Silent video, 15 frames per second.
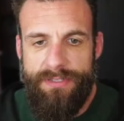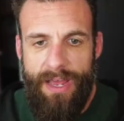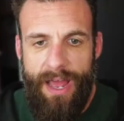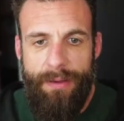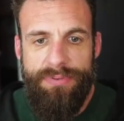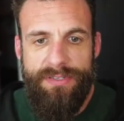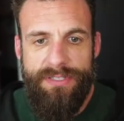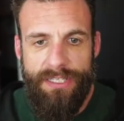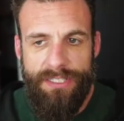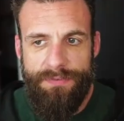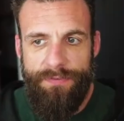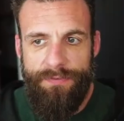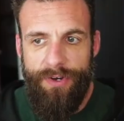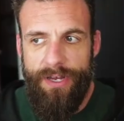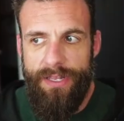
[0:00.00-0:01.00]
I'm six
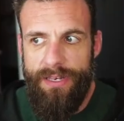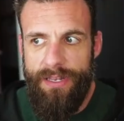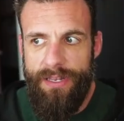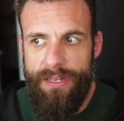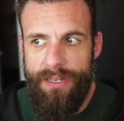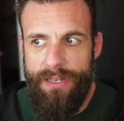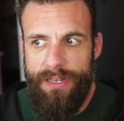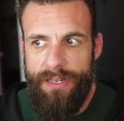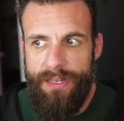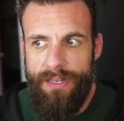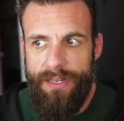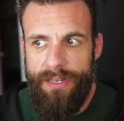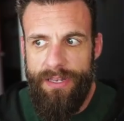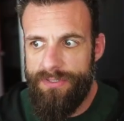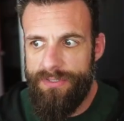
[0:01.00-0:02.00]
foot, and
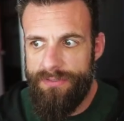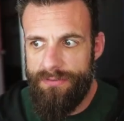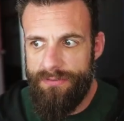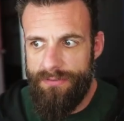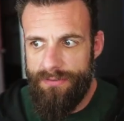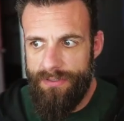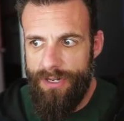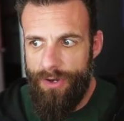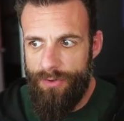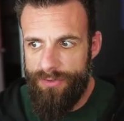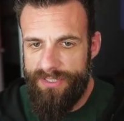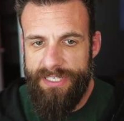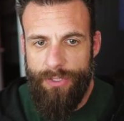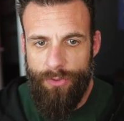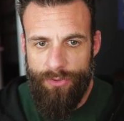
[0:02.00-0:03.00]
I was, you know,
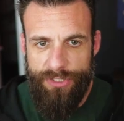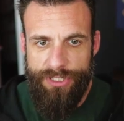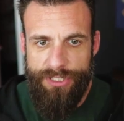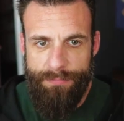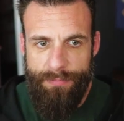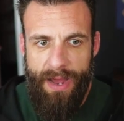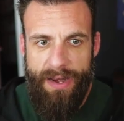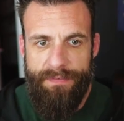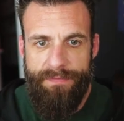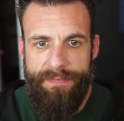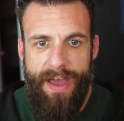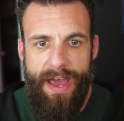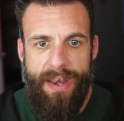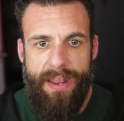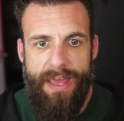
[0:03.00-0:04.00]
single digit body
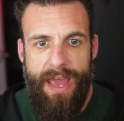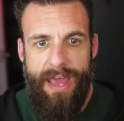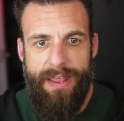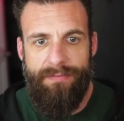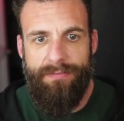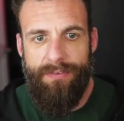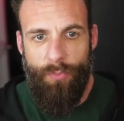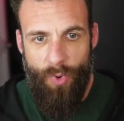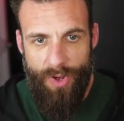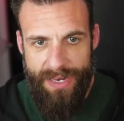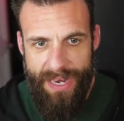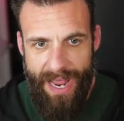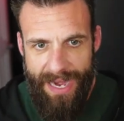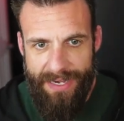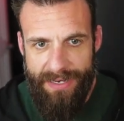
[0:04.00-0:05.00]
fat at
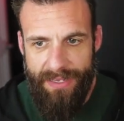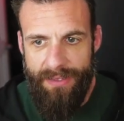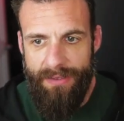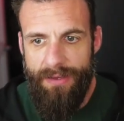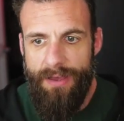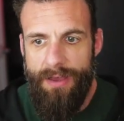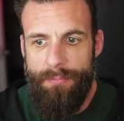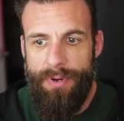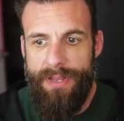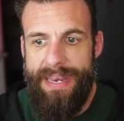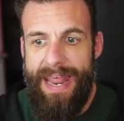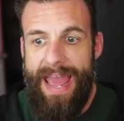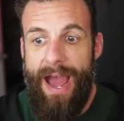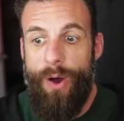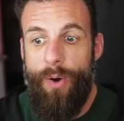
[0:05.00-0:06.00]
one ninety, but
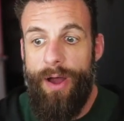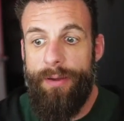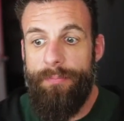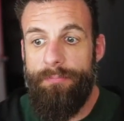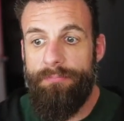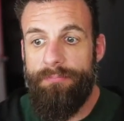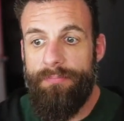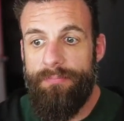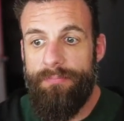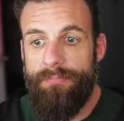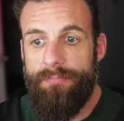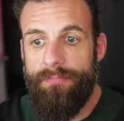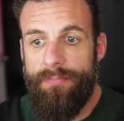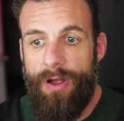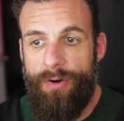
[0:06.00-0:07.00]
now I'm
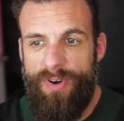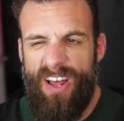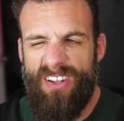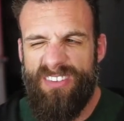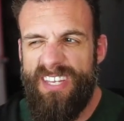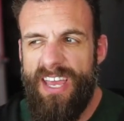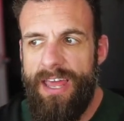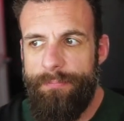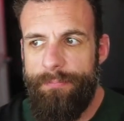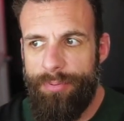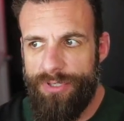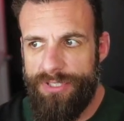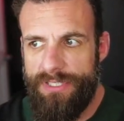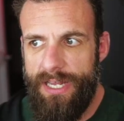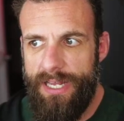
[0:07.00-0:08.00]
around ten
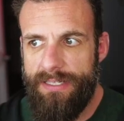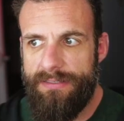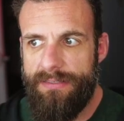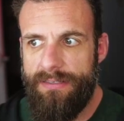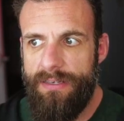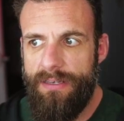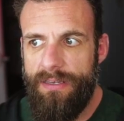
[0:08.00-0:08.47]
percent